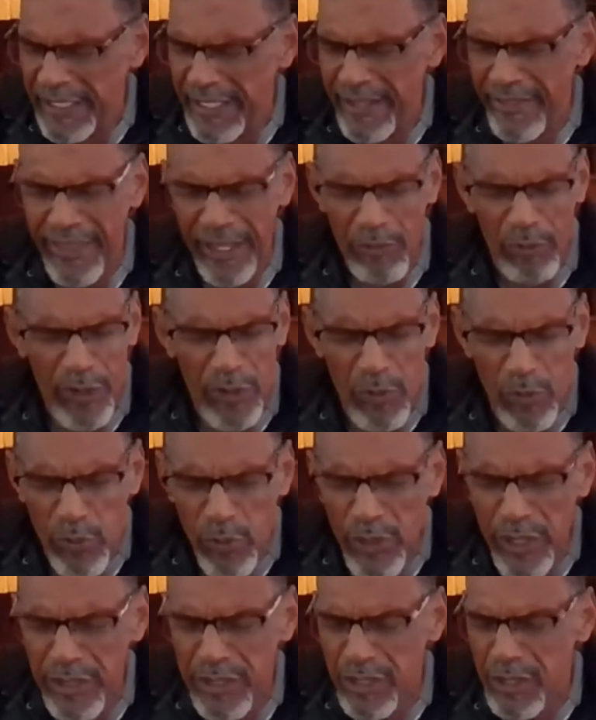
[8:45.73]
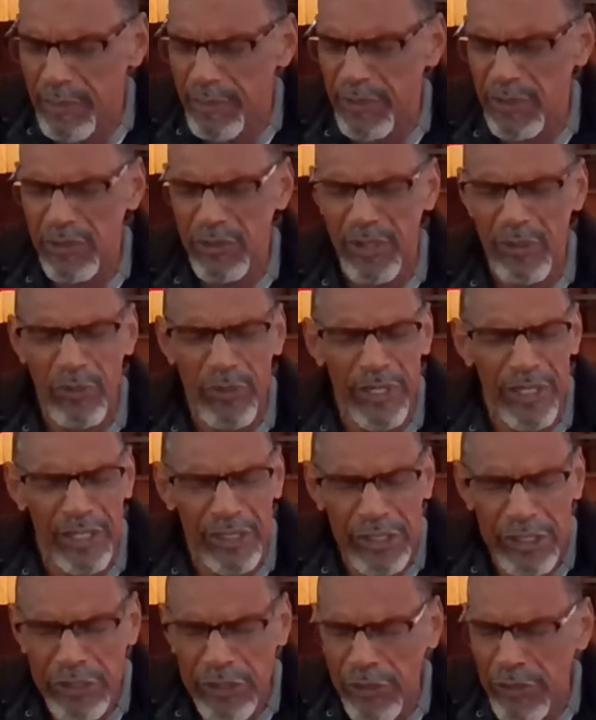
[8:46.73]
And we worship you and we
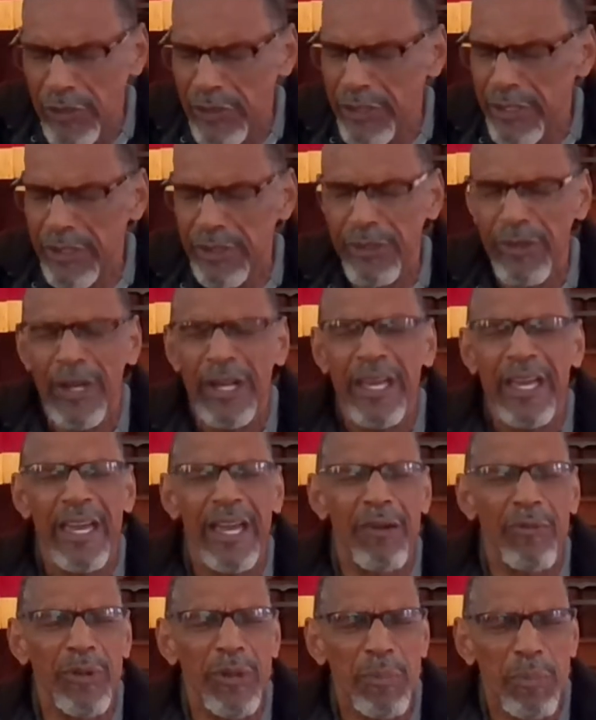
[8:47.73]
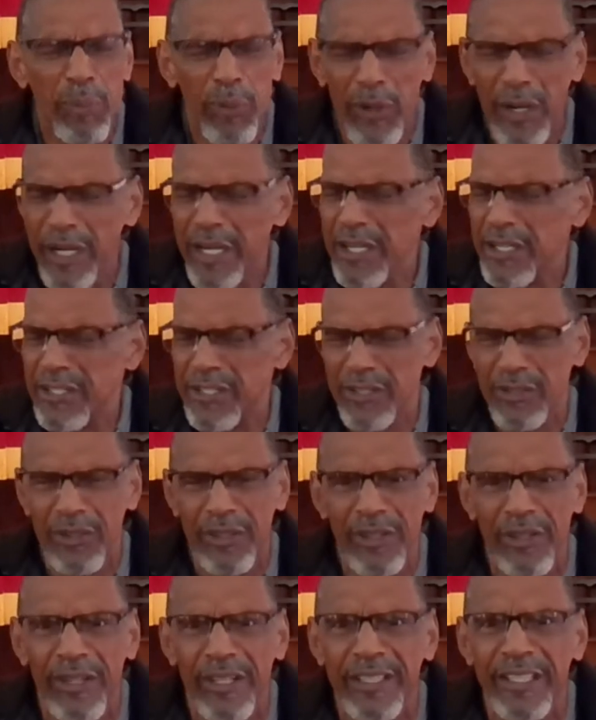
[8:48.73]
adore you and we praise you,
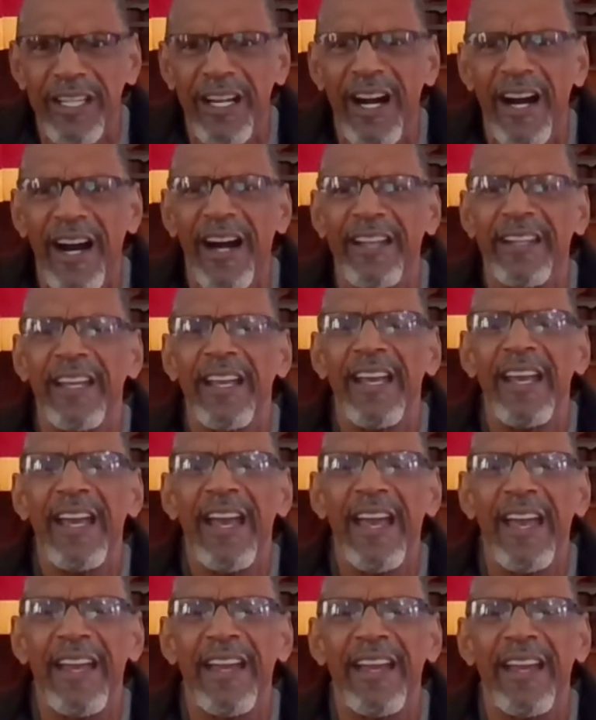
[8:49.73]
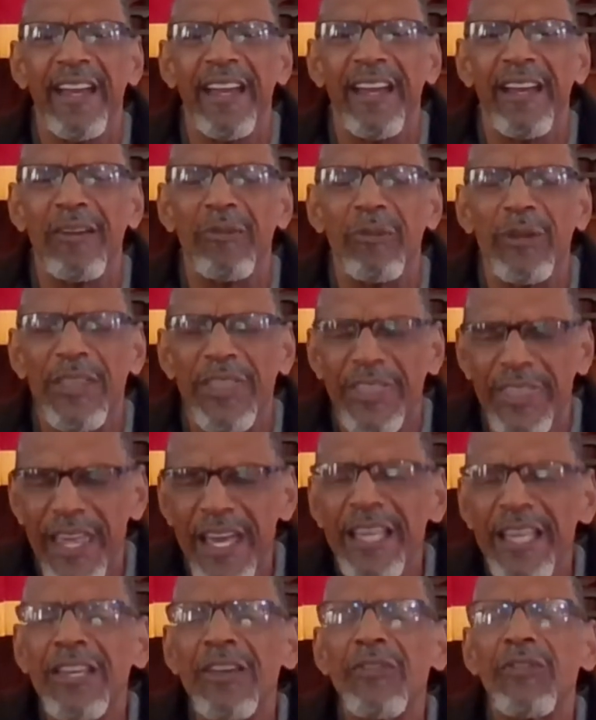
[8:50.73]
Lord God. And, and we thank
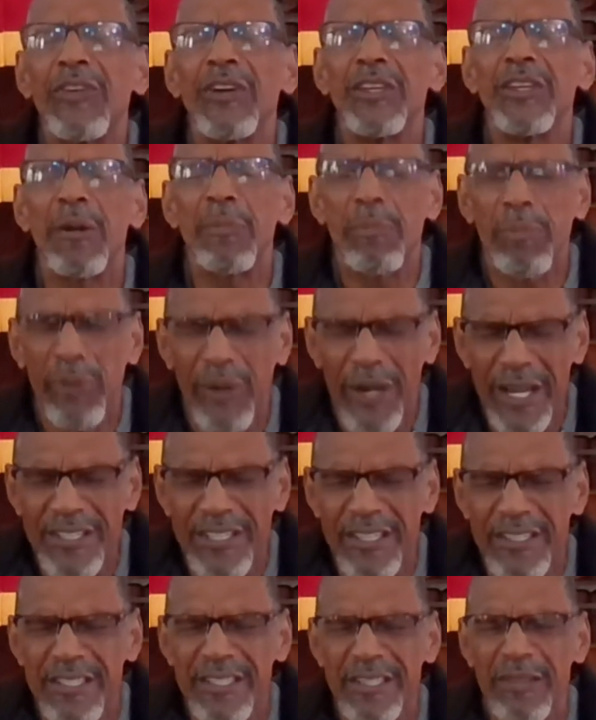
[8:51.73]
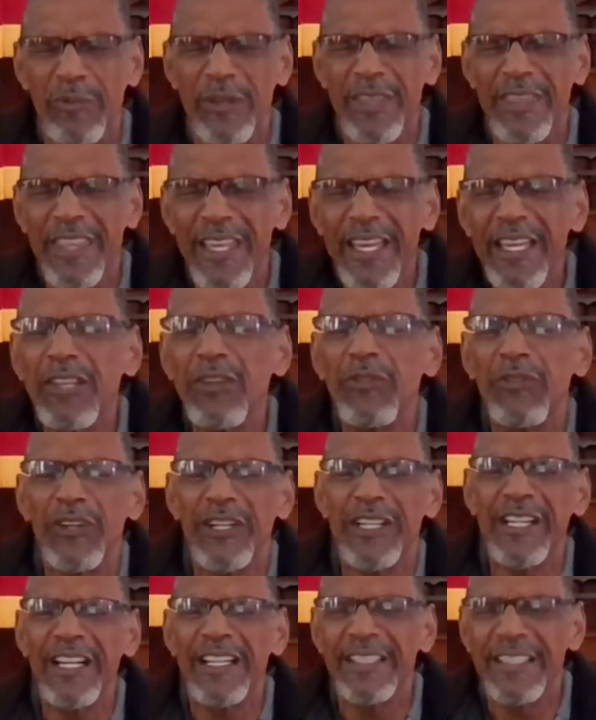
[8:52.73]
you for your presence and we thank you for
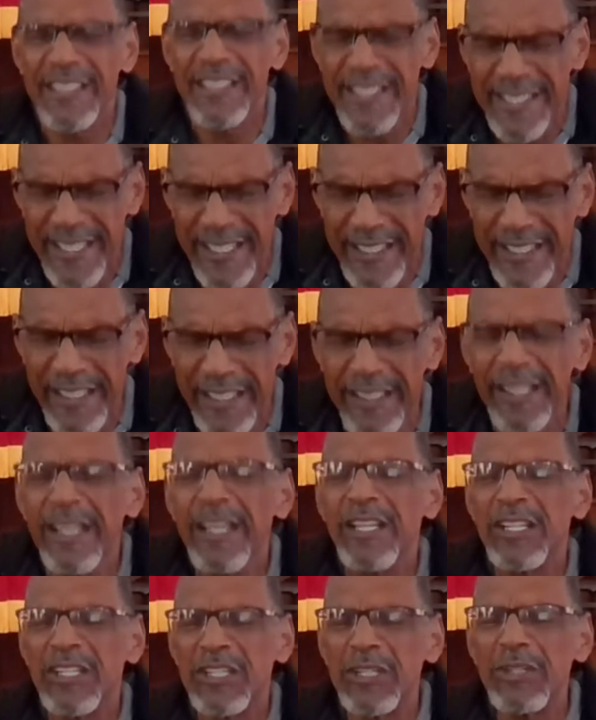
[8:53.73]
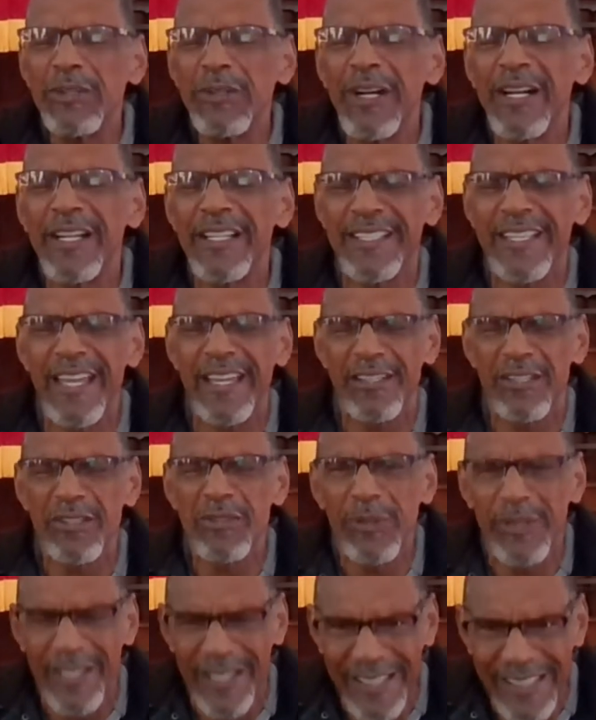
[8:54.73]
condescending to us that you would
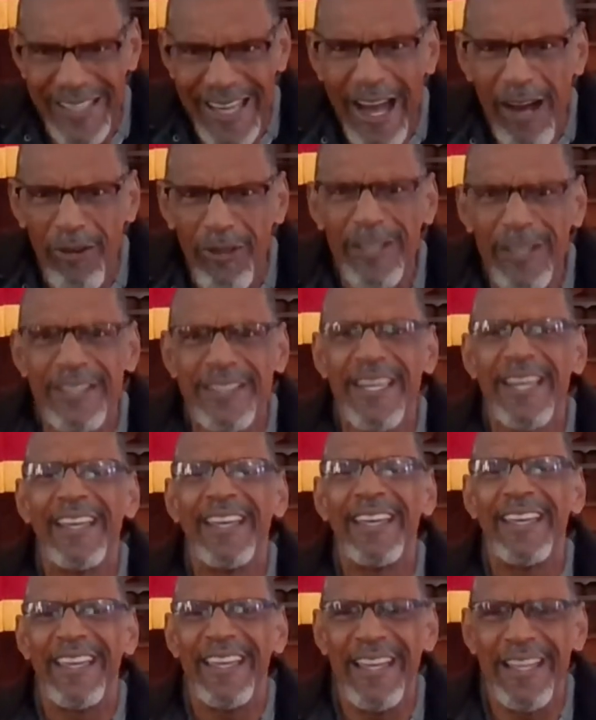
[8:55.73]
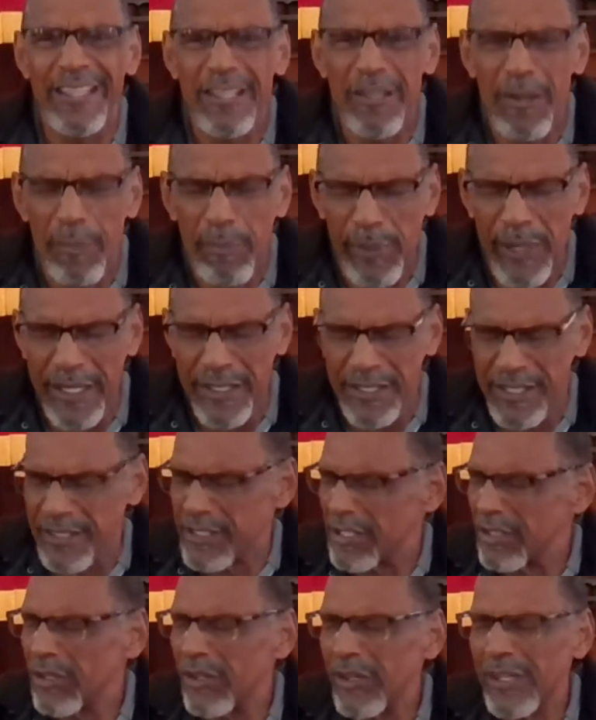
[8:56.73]
allow us in your presence.
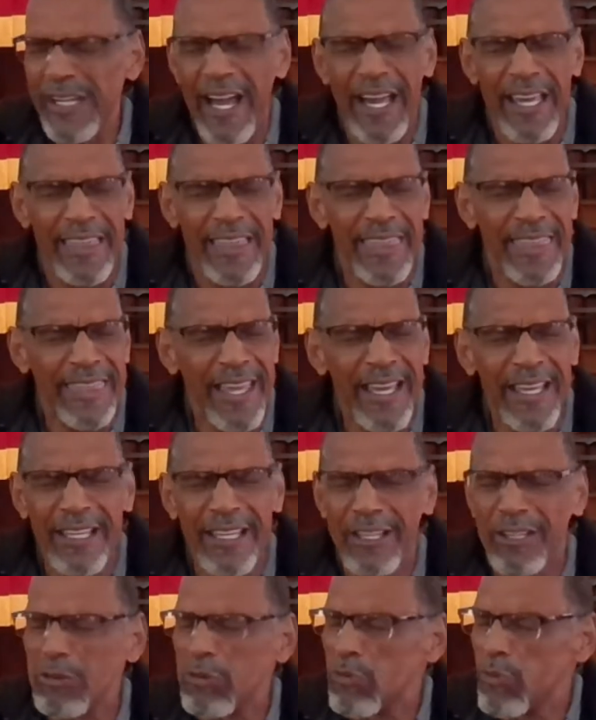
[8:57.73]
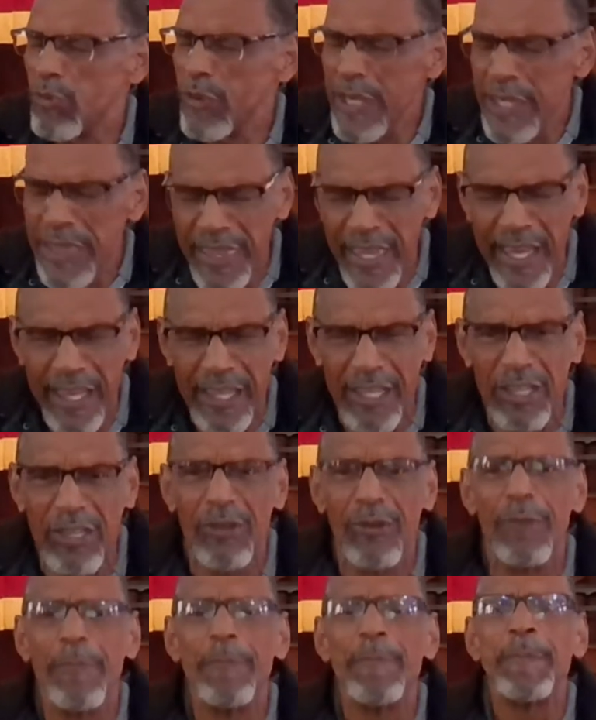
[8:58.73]
Lord, I thank you. We thank you
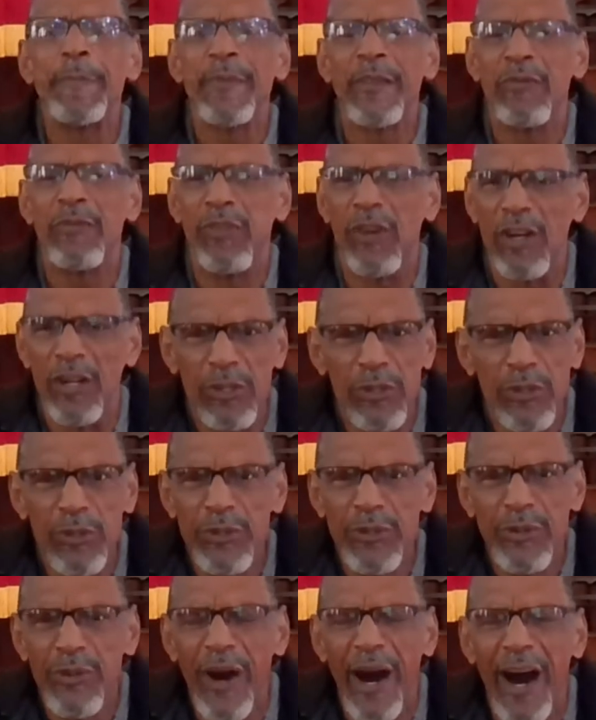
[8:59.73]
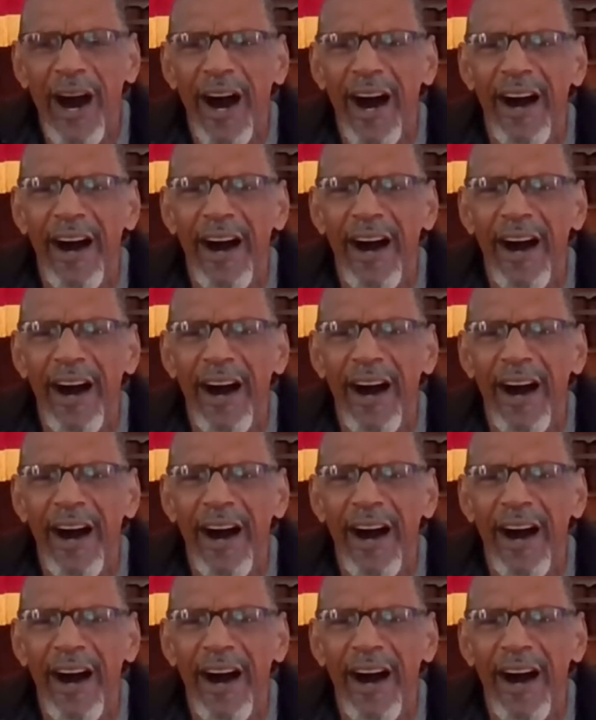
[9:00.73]
for who you are.